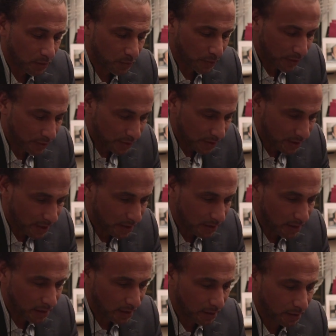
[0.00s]
we
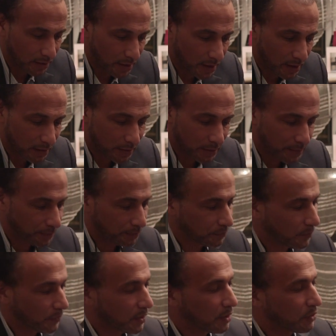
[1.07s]
understand here that
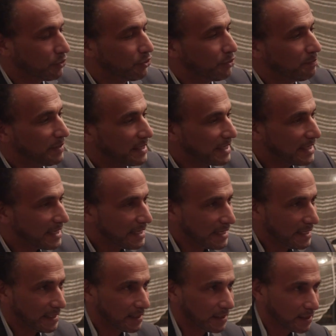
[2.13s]
the
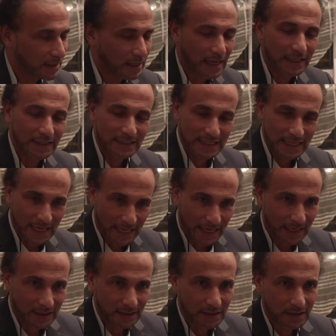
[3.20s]
beginning and the
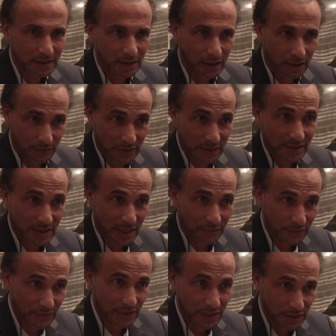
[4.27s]
end of this
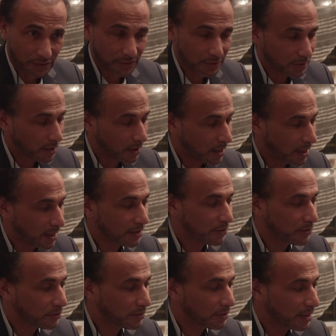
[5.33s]
tafsir
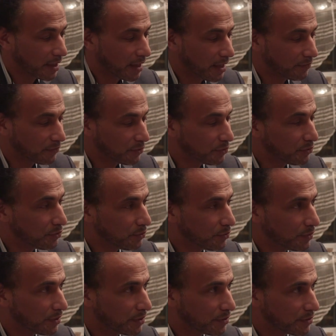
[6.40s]
have to do
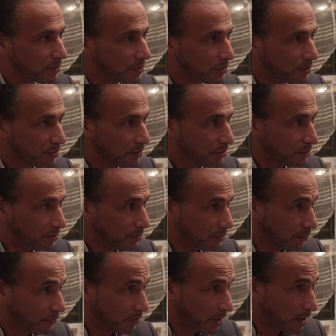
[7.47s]
with
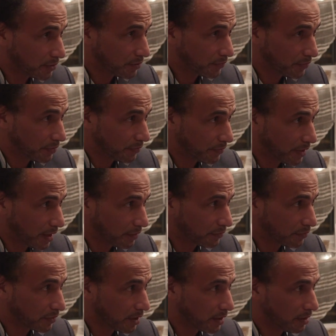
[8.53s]
the philosophy of
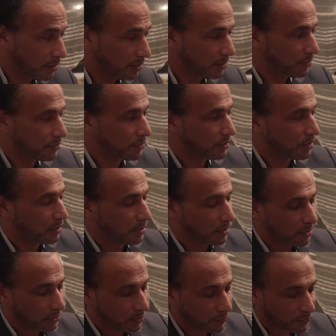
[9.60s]
life. Okay, is
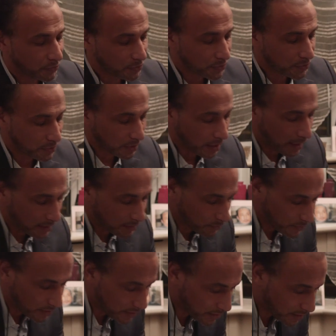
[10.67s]
the first, as
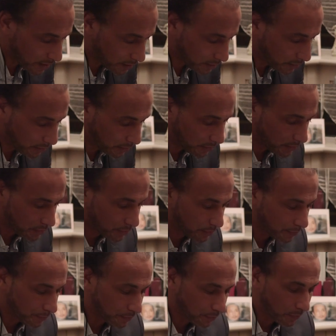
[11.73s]
we said, is
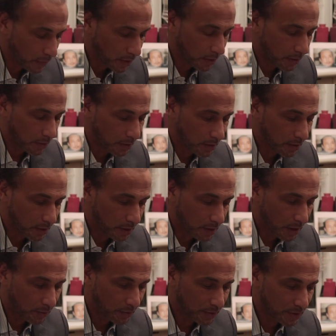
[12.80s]

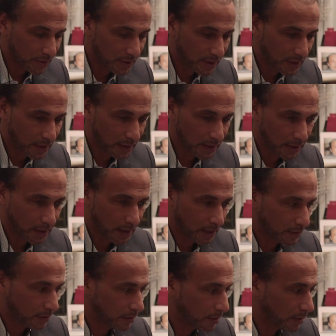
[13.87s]
our understanding
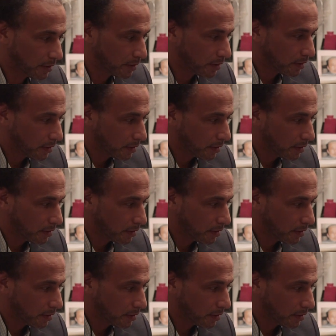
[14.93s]
that